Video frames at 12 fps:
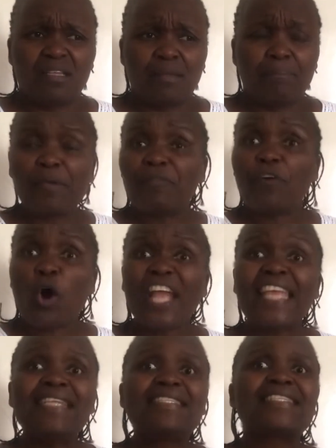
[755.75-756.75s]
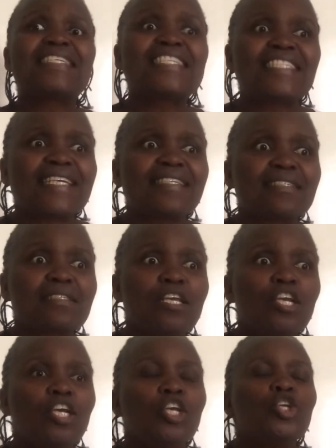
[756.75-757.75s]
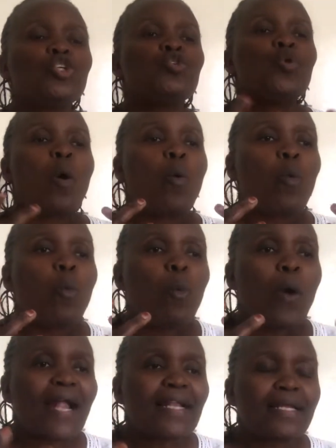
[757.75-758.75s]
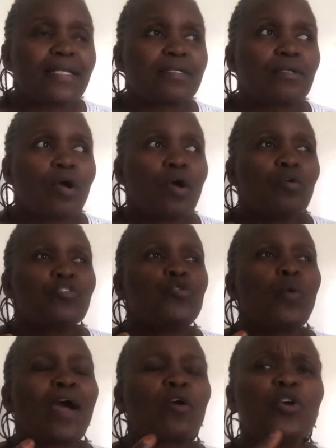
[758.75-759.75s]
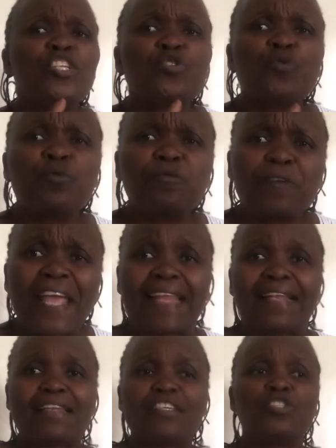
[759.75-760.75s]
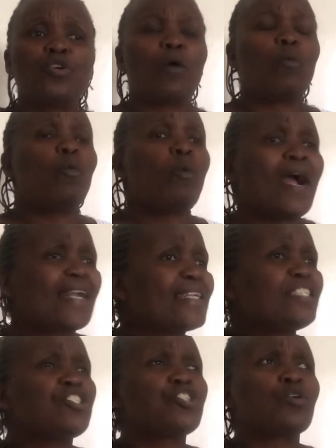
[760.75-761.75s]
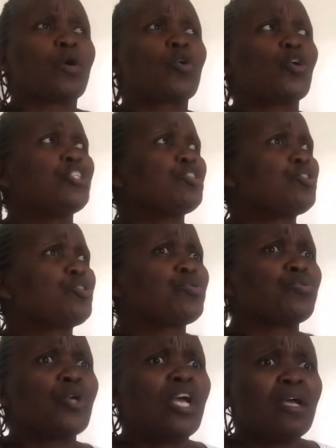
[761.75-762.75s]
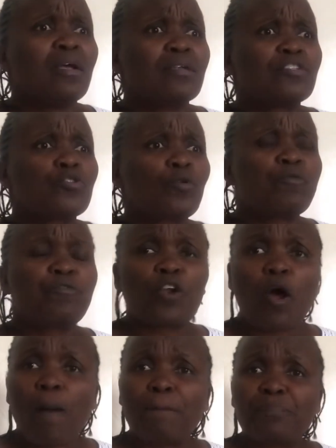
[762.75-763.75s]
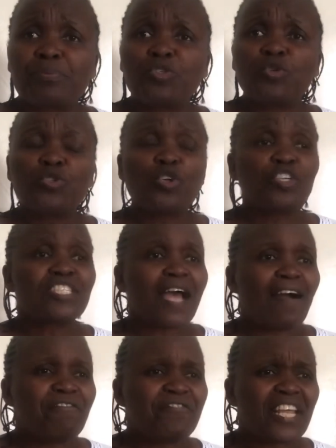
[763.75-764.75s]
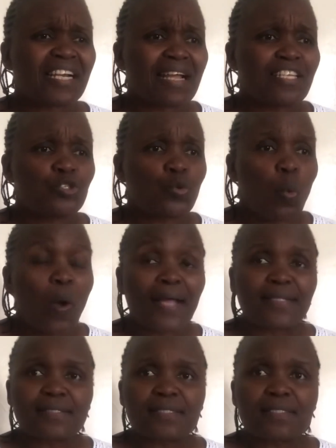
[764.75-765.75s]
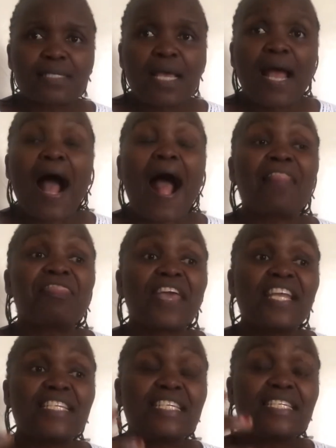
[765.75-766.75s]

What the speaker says: Before it reaches, you're worried you are going to fail. You're worried you're going to flop. You don't have the right words. And then